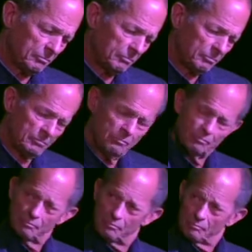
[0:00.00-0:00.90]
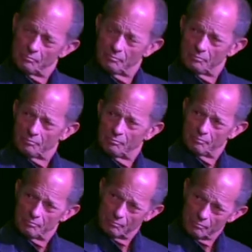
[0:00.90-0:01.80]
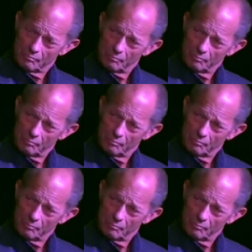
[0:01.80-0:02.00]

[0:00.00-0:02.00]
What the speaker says: No words are spoken by the person on screen.